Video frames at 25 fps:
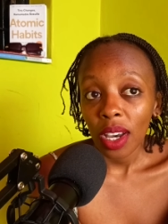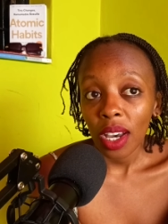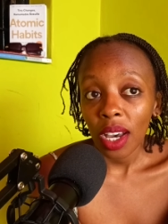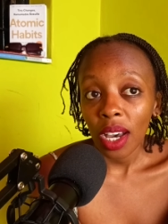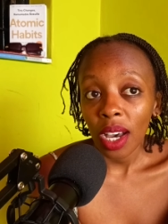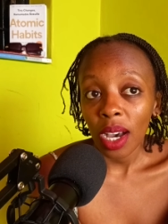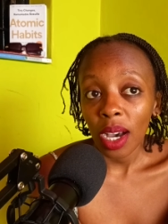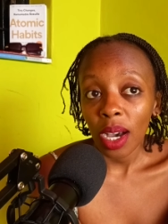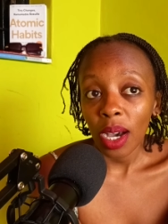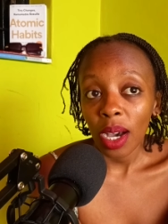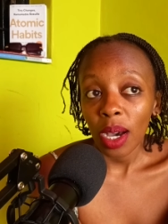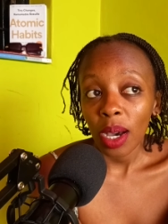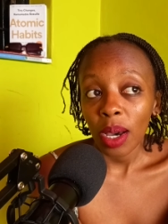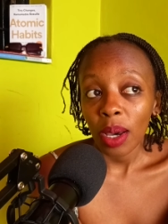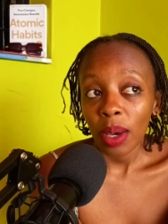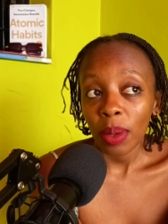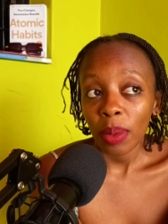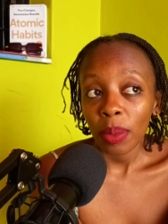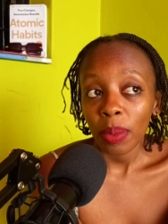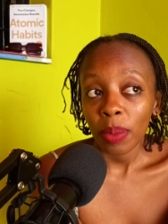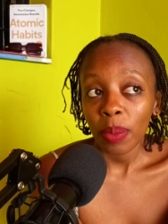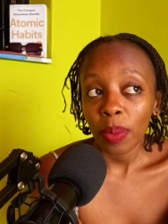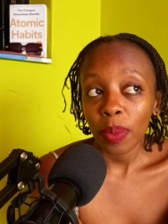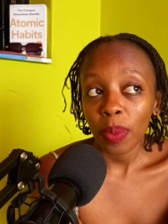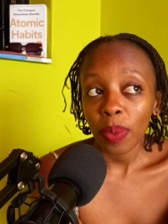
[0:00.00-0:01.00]

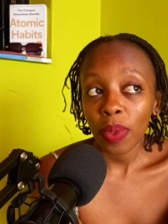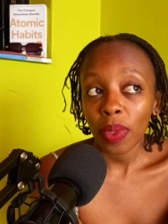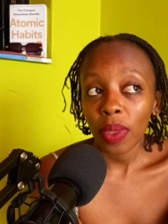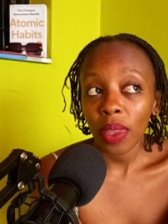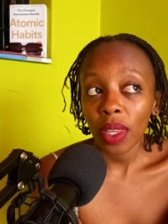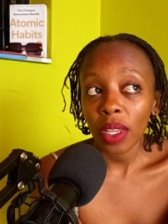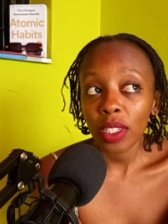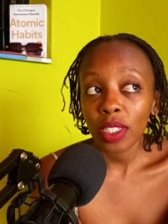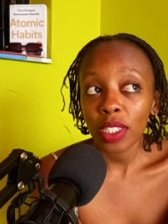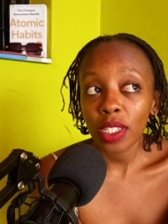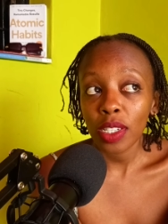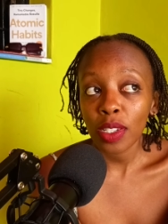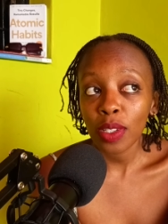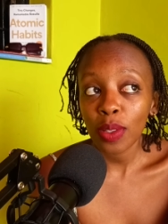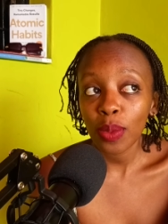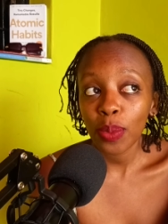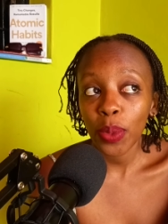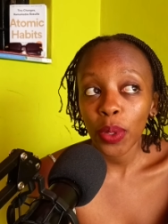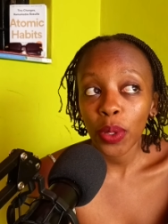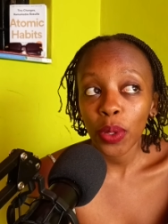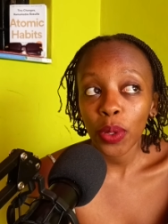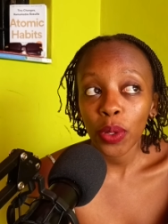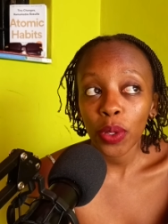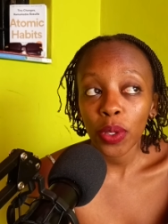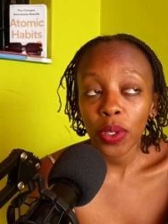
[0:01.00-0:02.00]
um that just
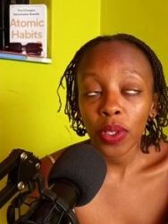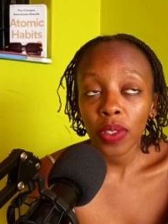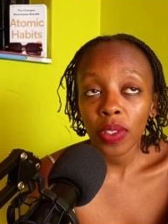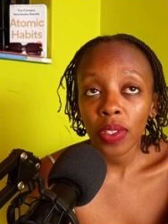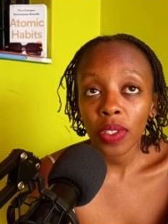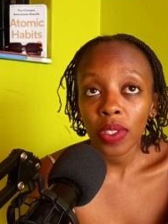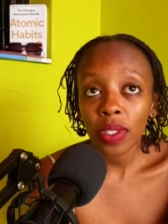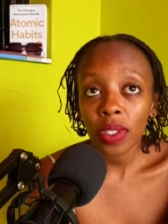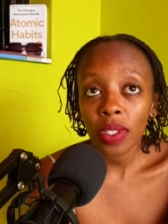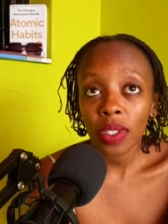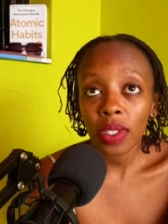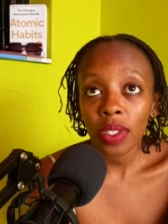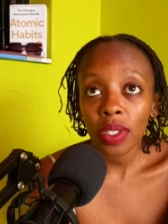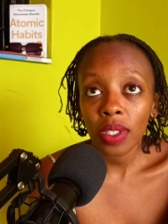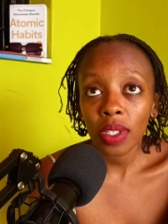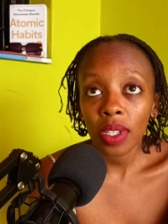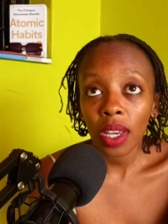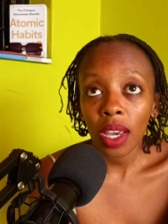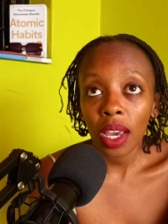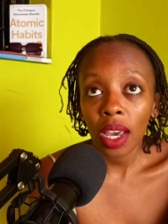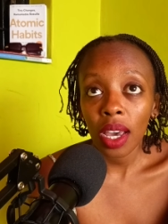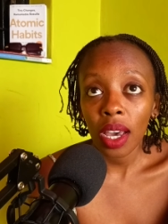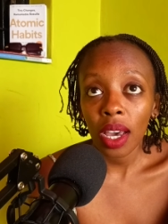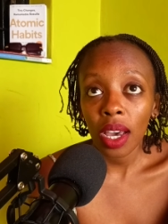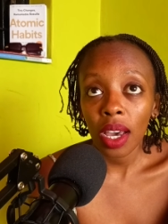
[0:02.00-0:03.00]
because
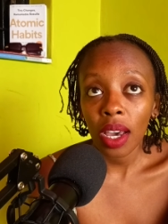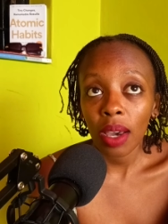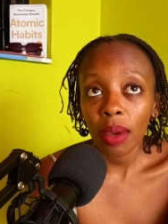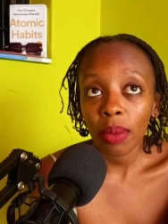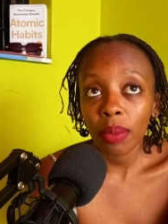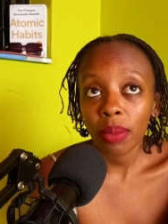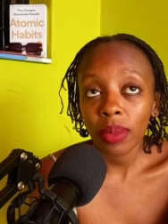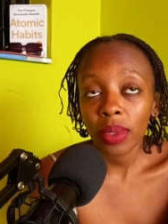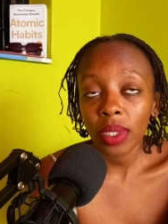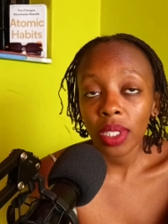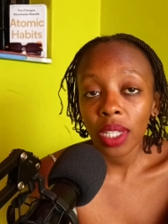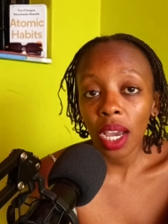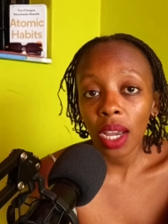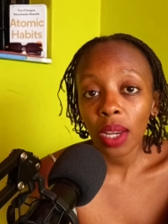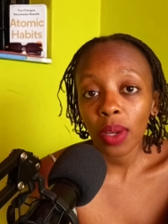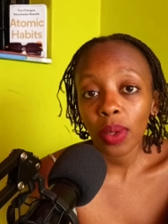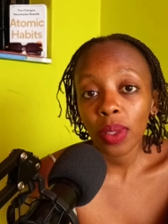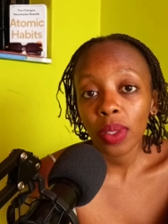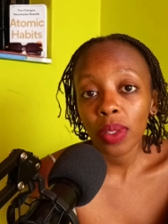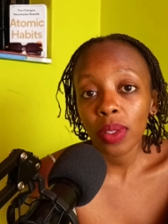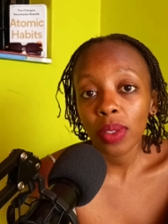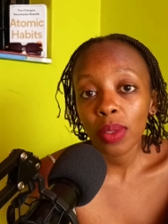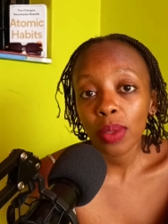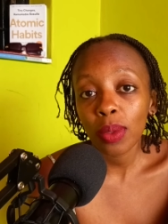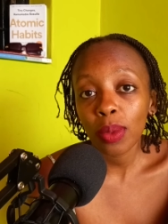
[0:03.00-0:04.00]
I'm done
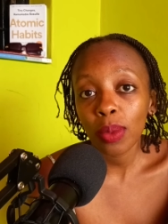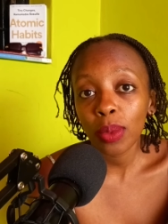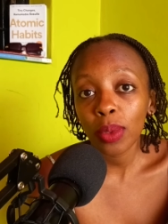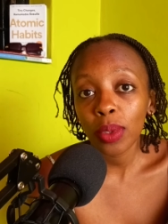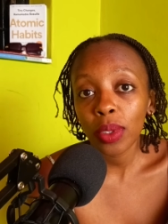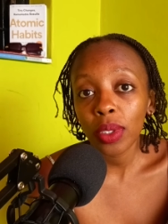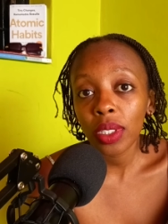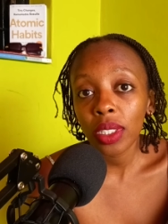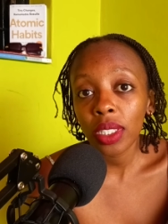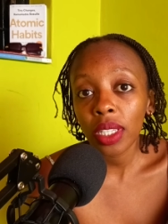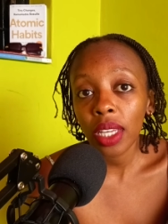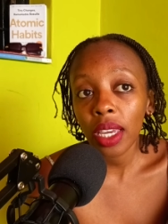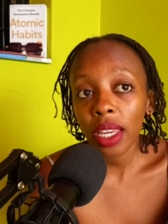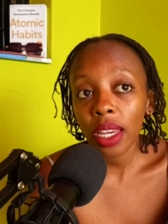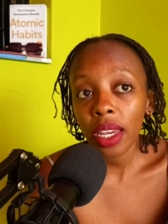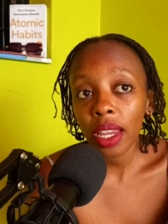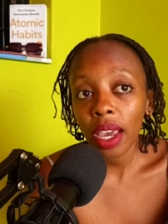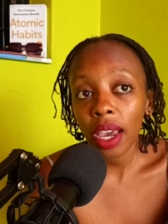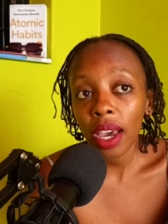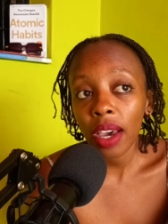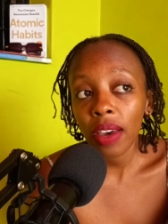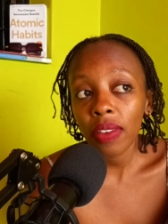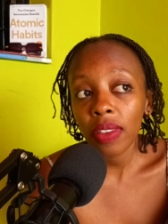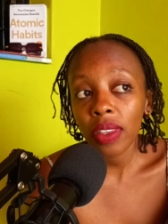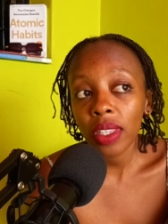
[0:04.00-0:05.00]
with school and I
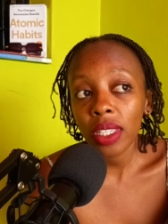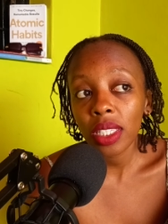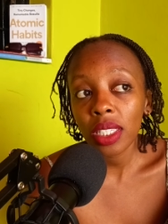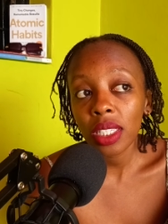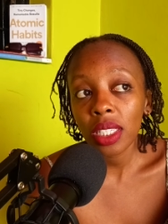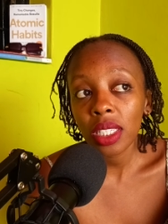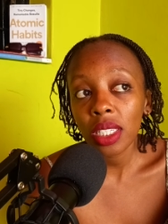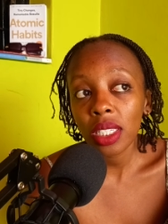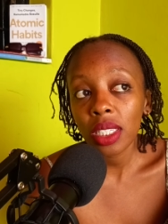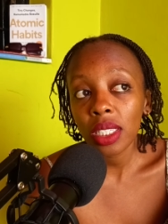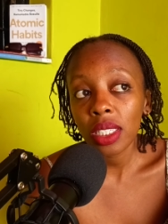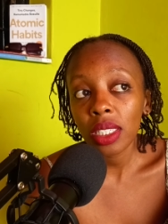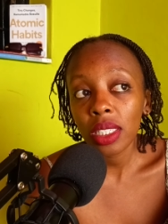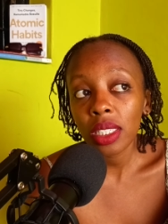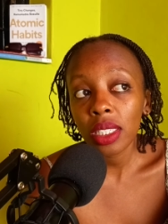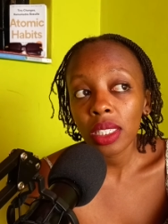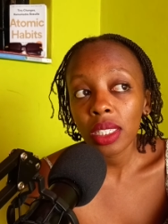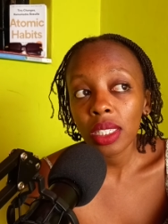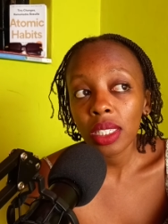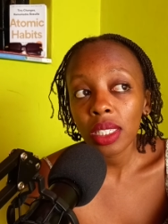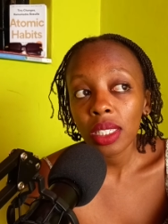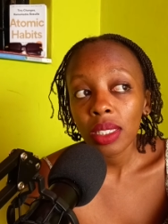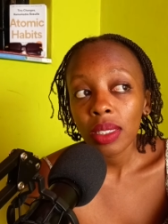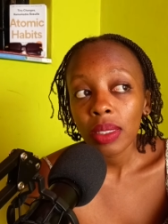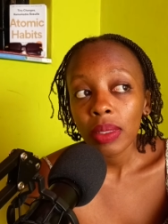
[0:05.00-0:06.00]
have these
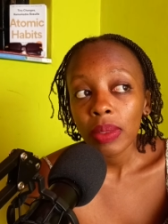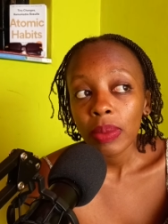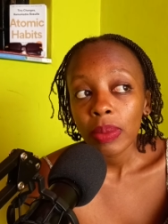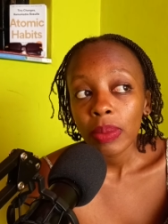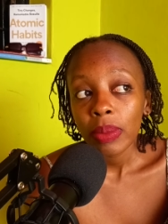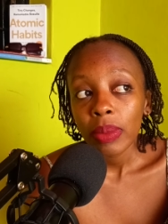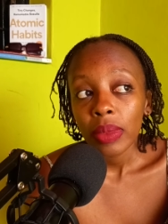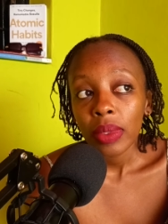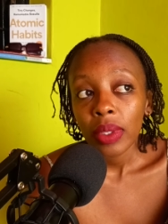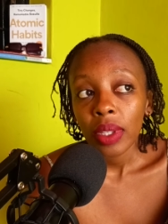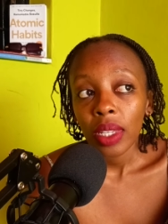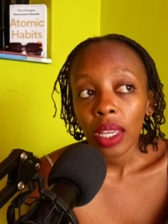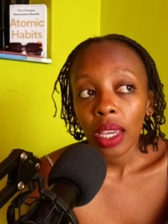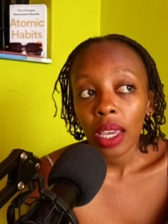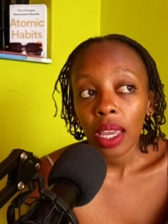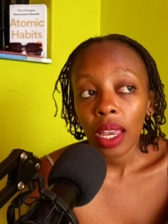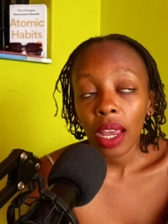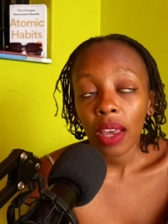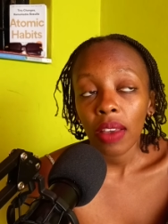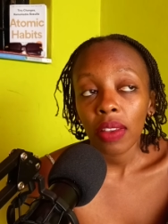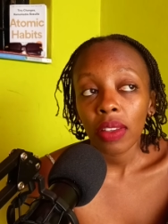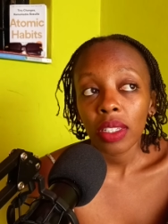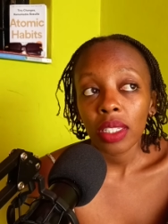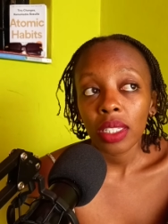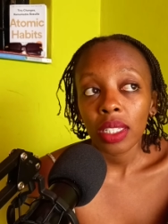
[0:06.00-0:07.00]
skills and
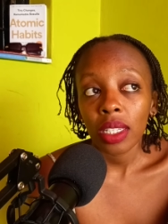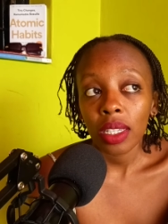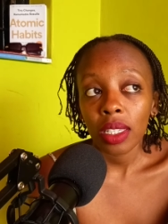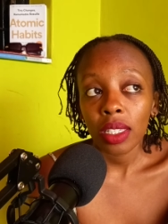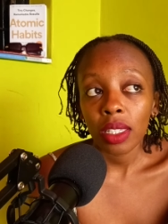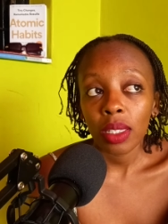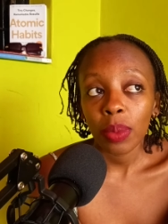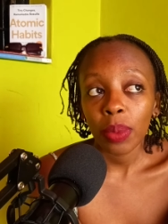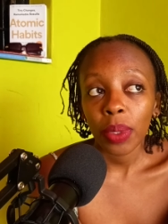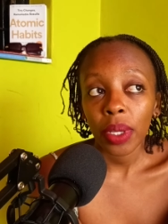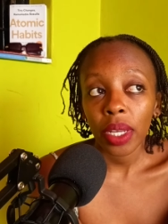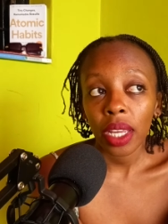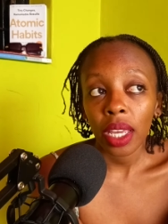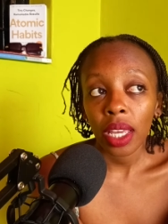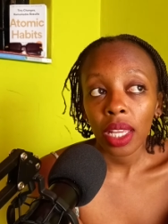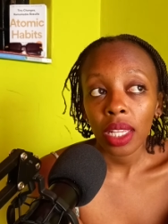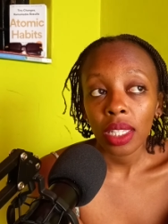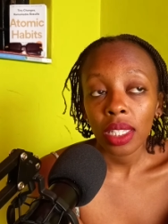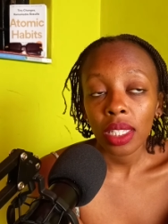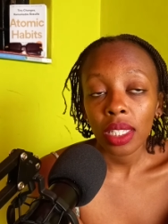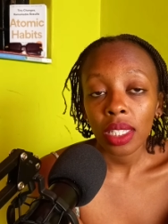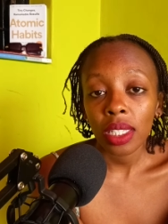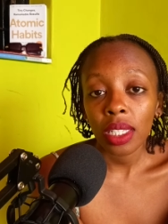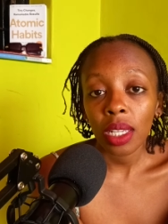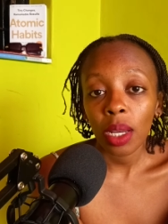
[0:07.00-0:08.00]
I have this
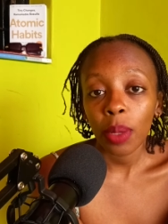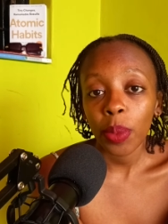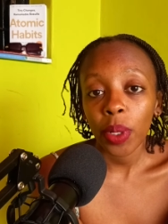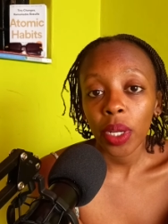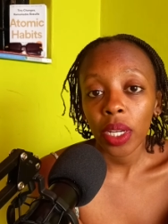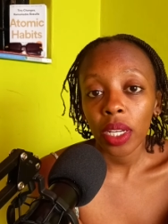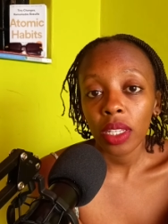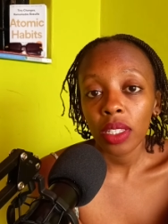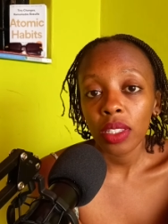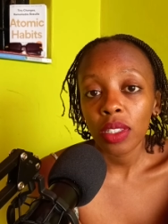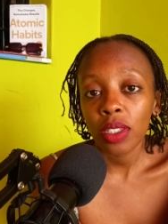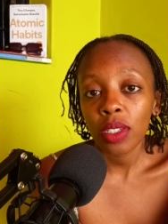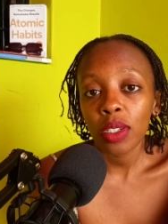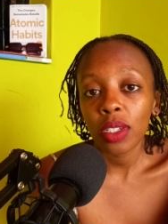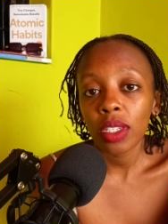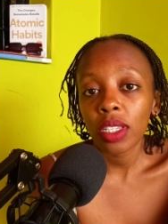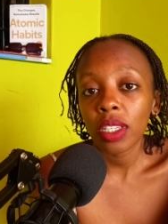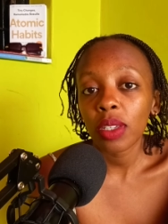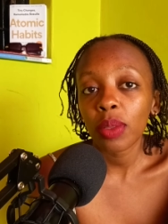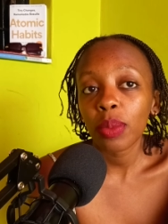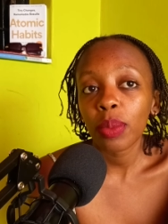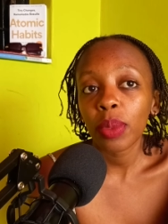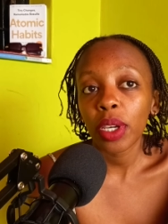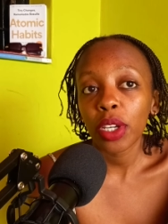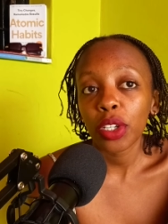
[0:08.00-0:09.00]
experience, someone needs to
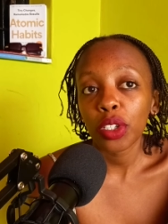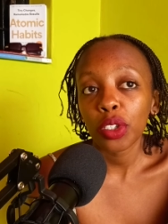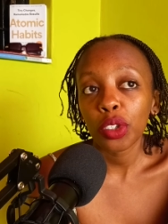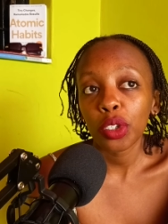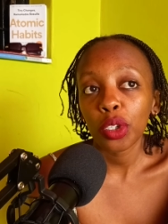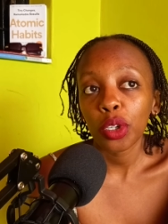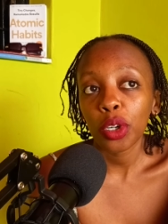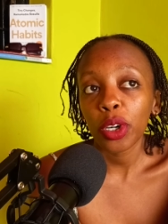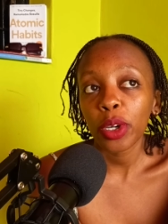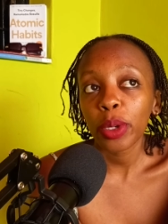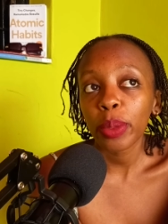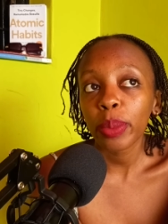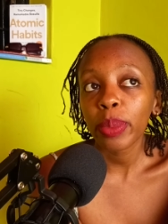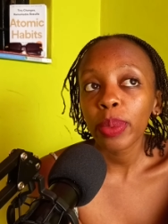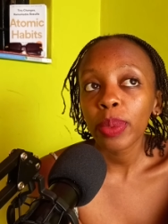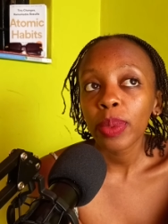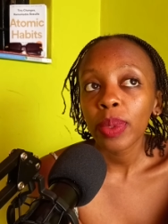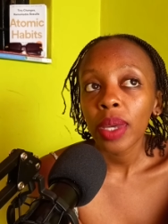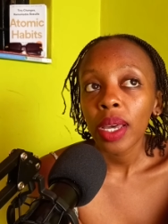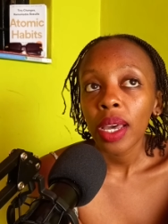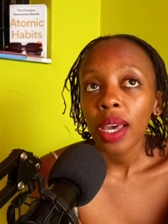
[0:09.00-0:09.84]
give me a job.